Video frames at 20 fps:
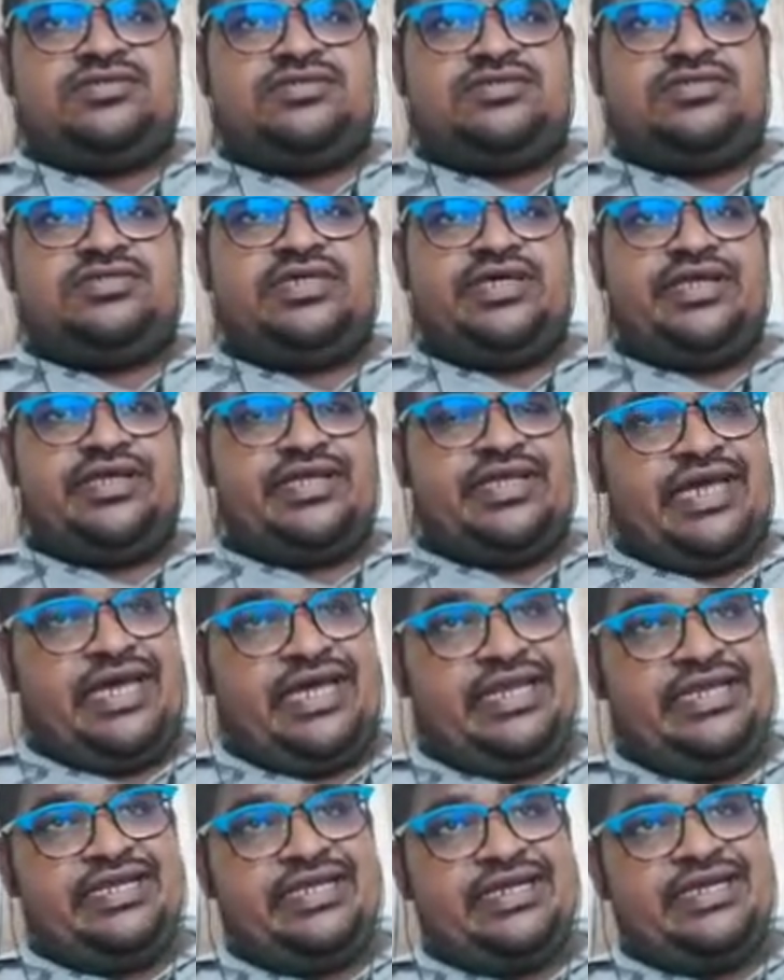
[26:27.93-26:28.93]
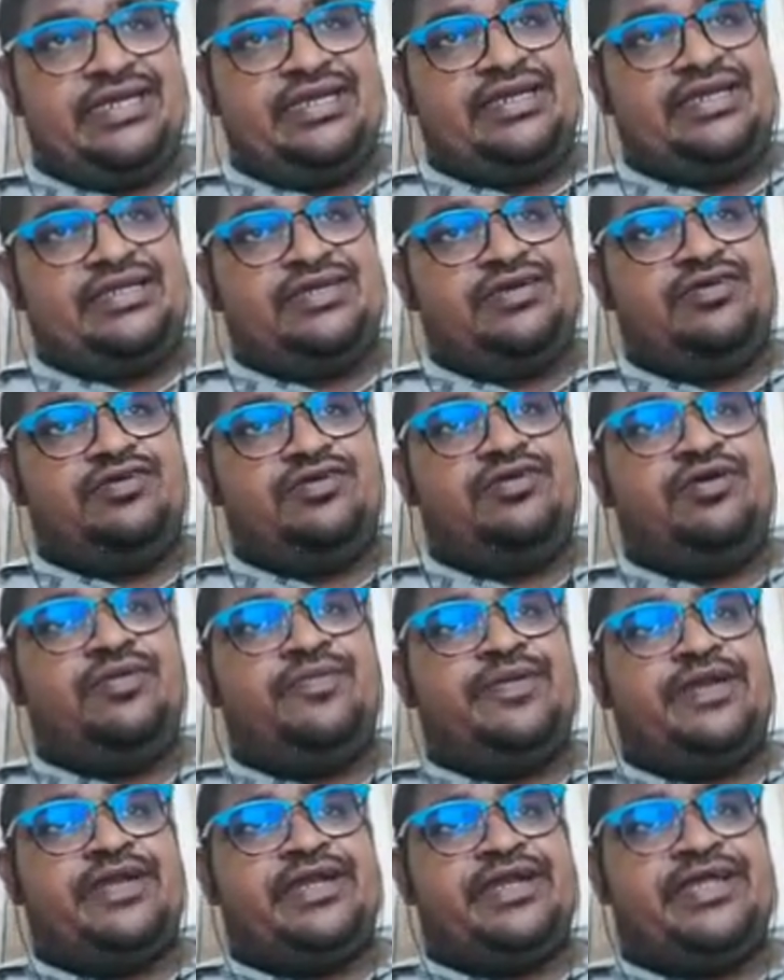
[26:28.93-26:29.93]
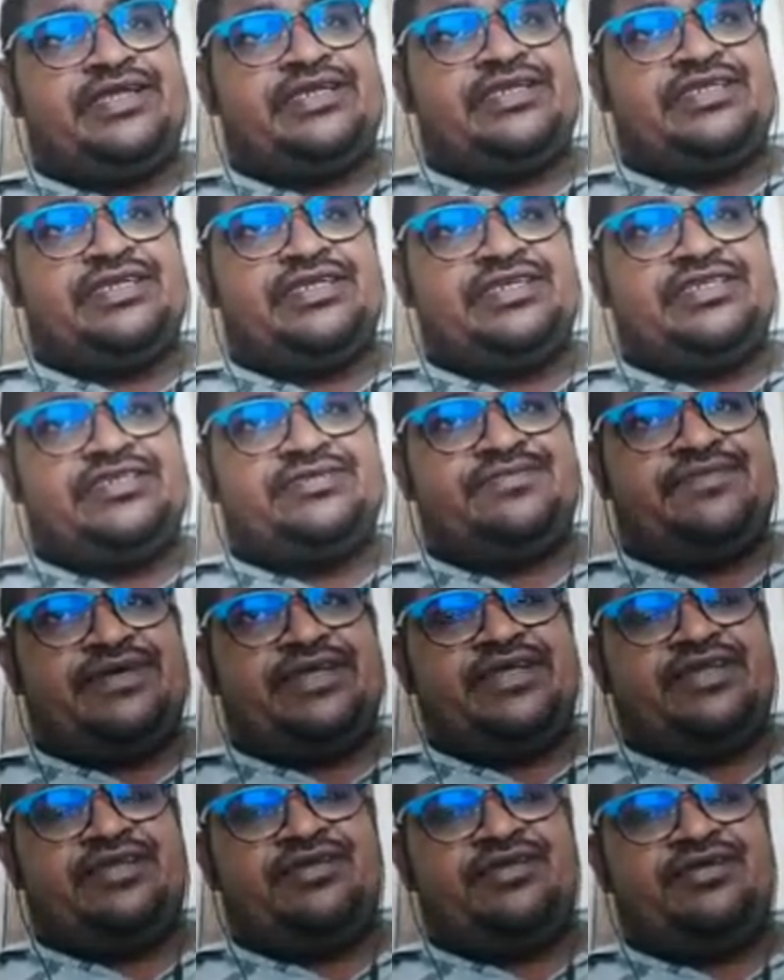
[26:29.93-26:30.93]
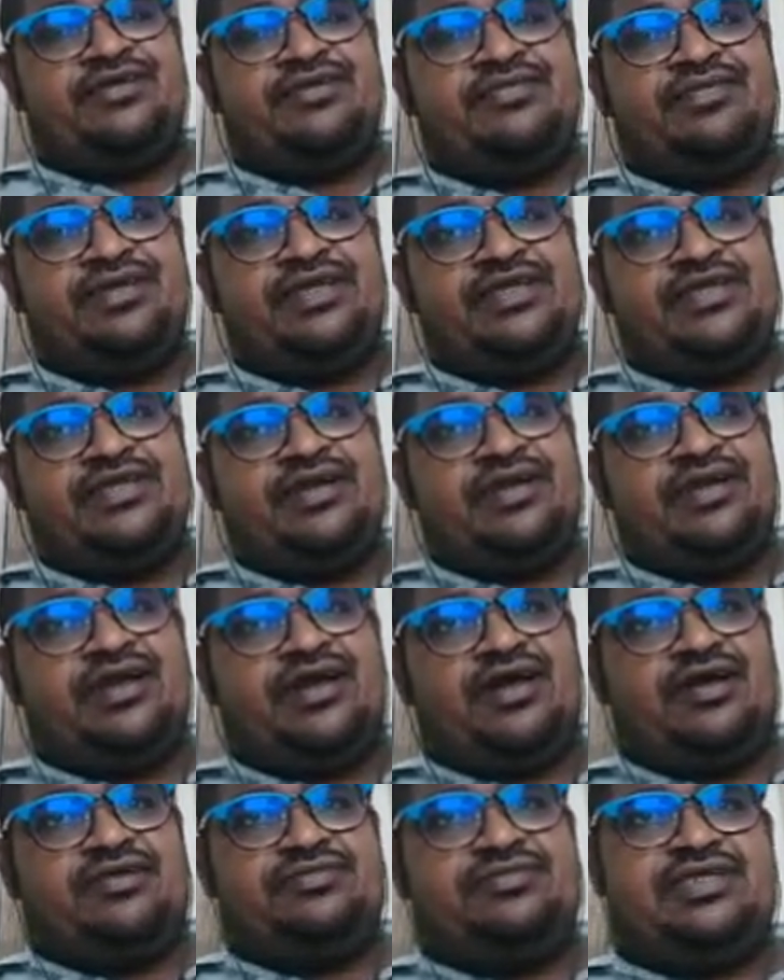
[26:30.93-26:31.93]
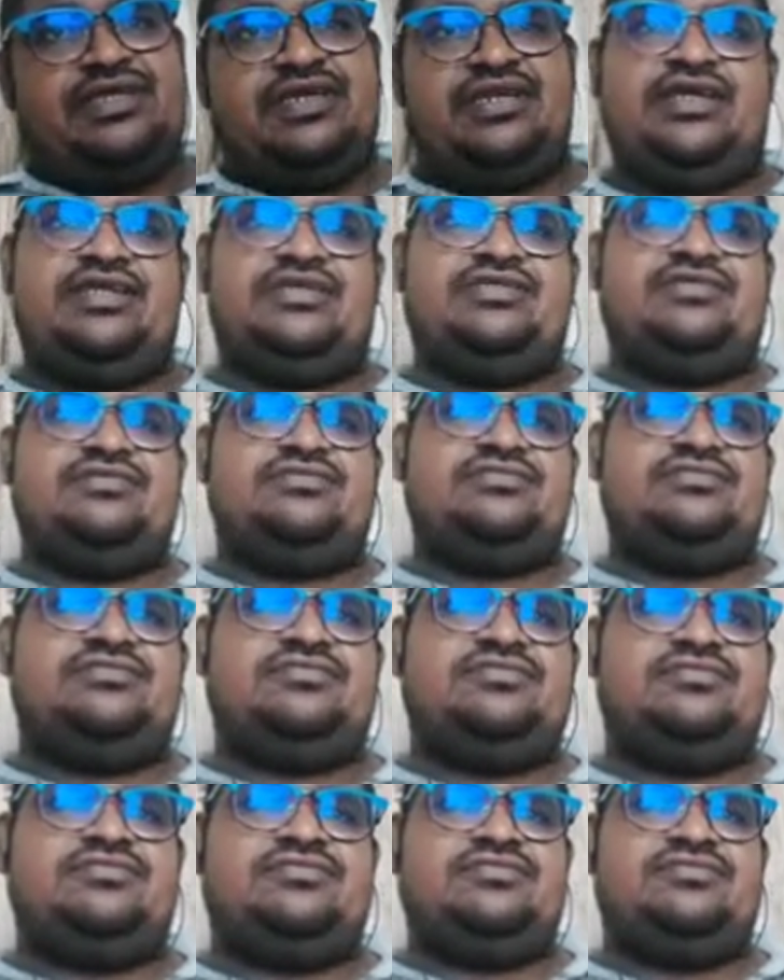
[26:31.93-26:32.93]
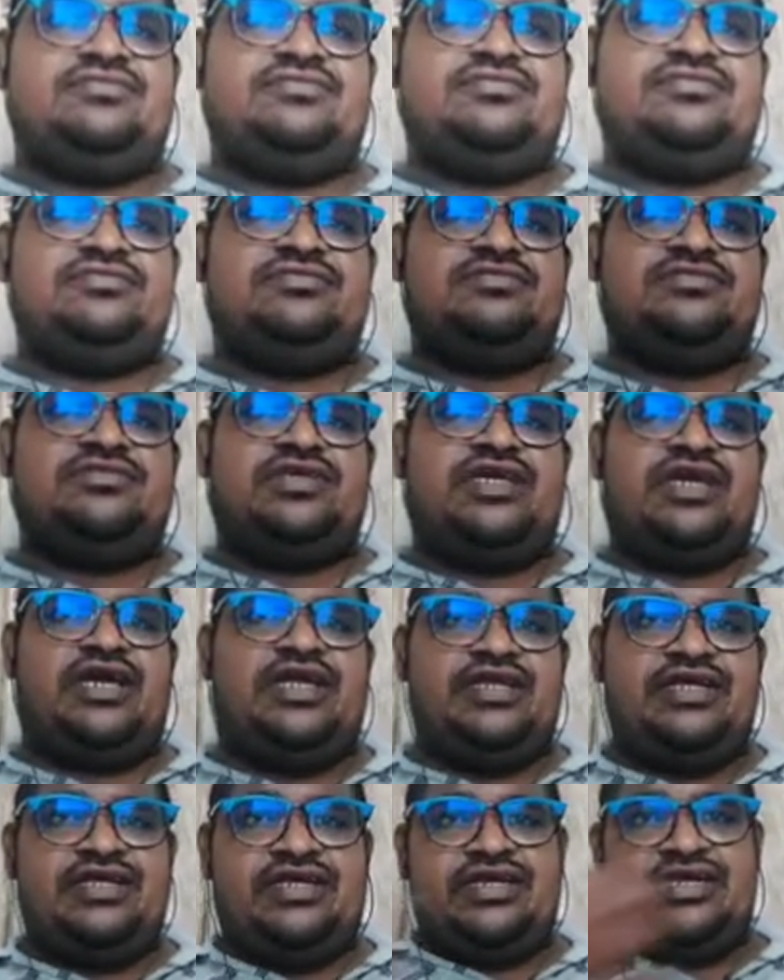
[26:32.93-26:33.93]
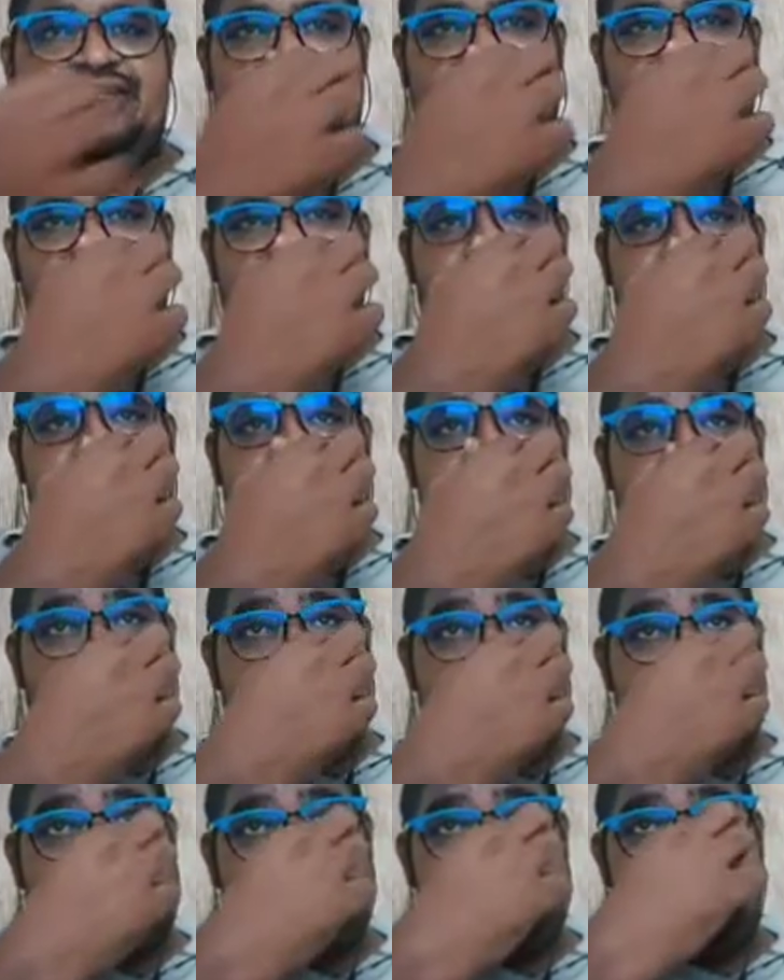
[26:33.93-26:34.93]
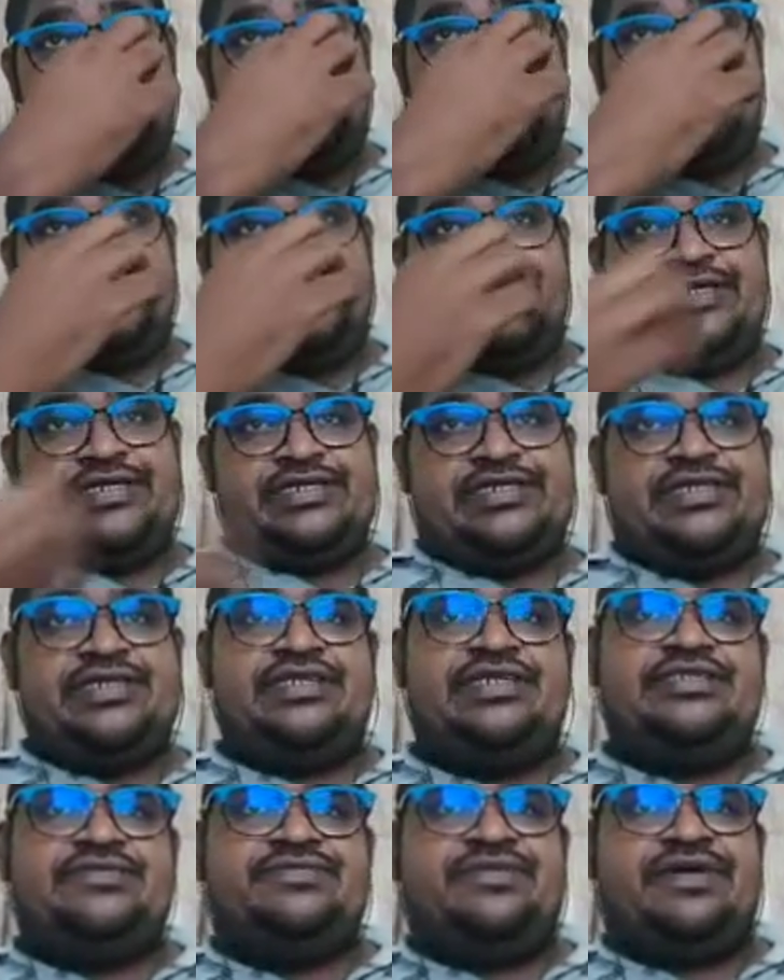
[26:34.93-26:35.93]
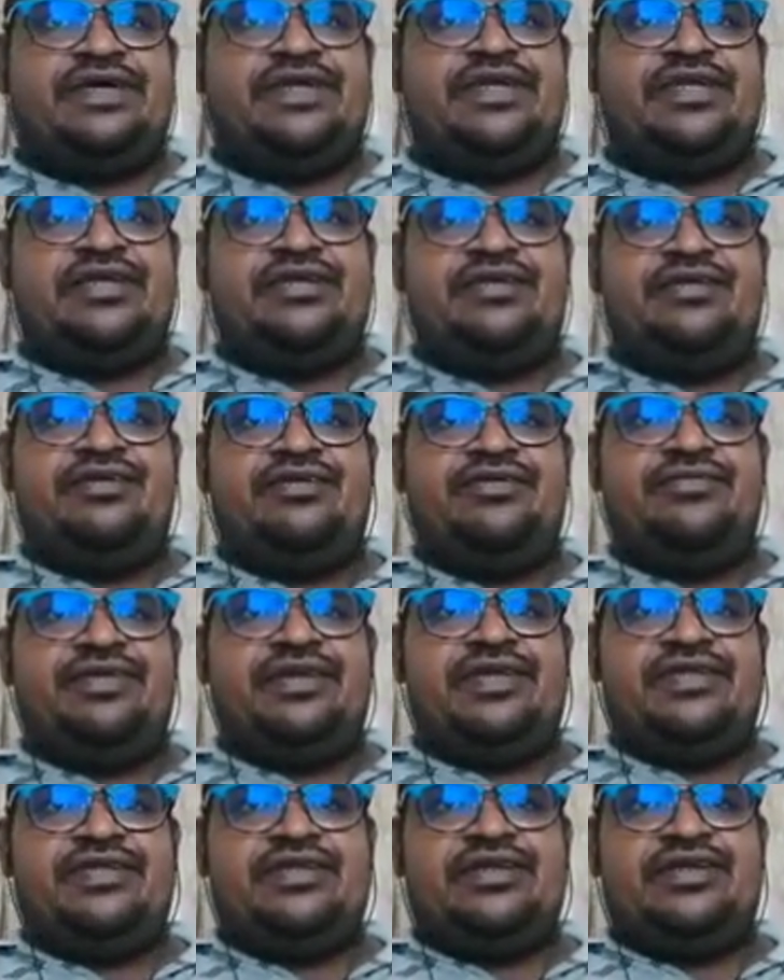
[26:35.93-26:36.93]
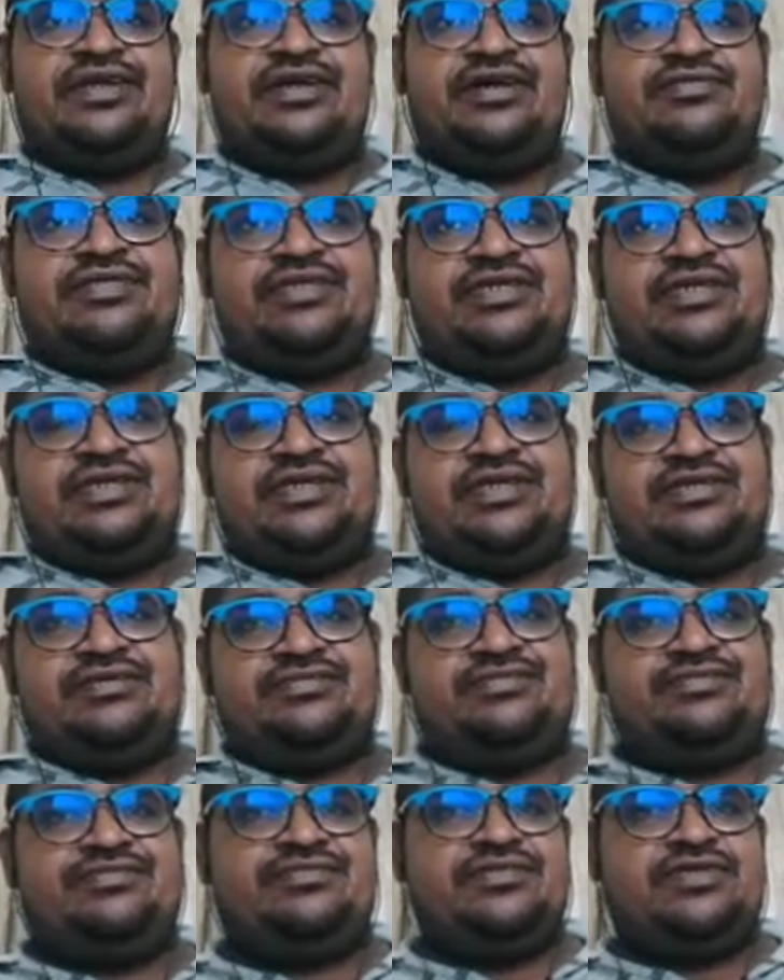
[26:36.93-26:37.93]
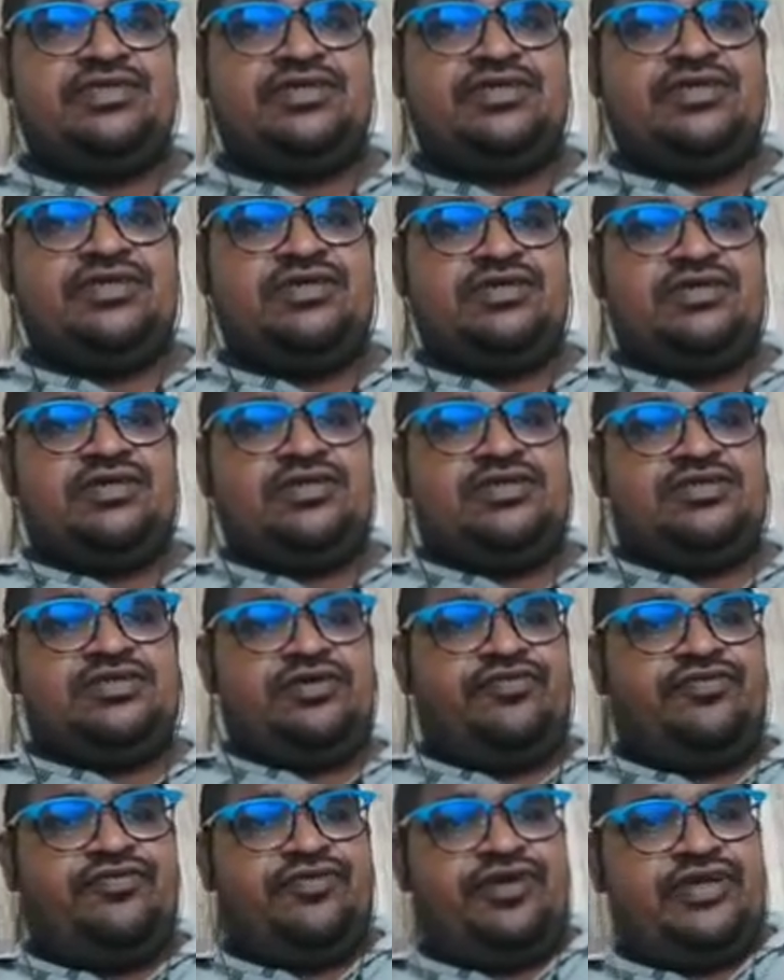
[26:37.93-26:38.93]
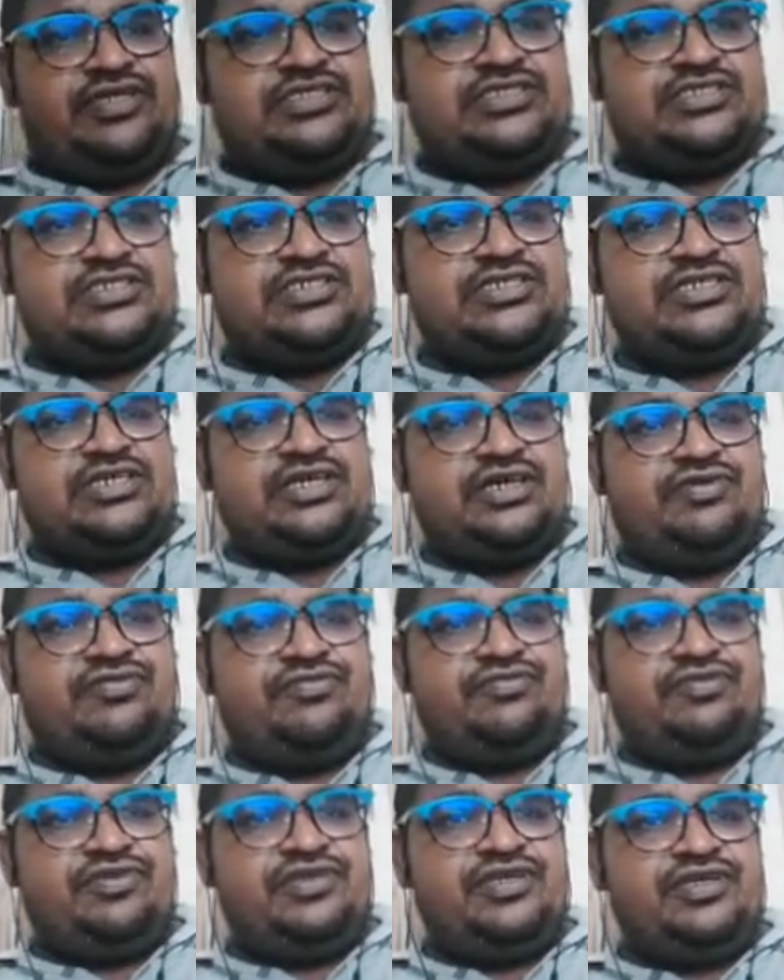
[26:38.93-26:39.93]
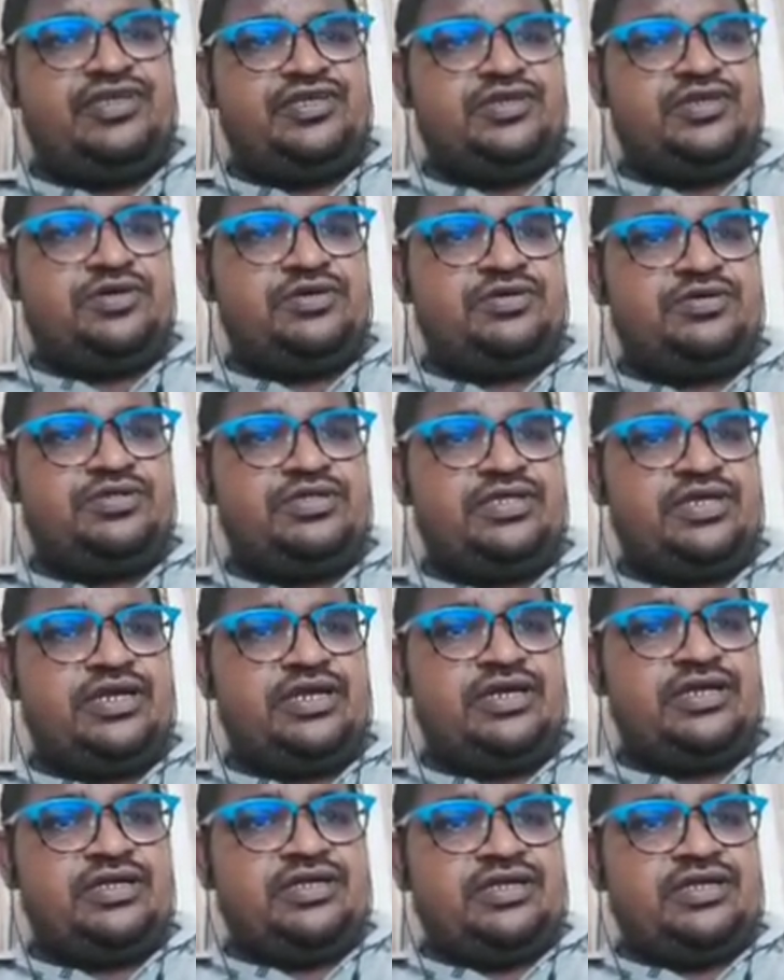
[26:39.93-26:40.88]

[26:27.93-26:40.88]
Then calculate loop inductance per kilometer of the line. Calculate loop inductance per kilometer of the line. So first here we know that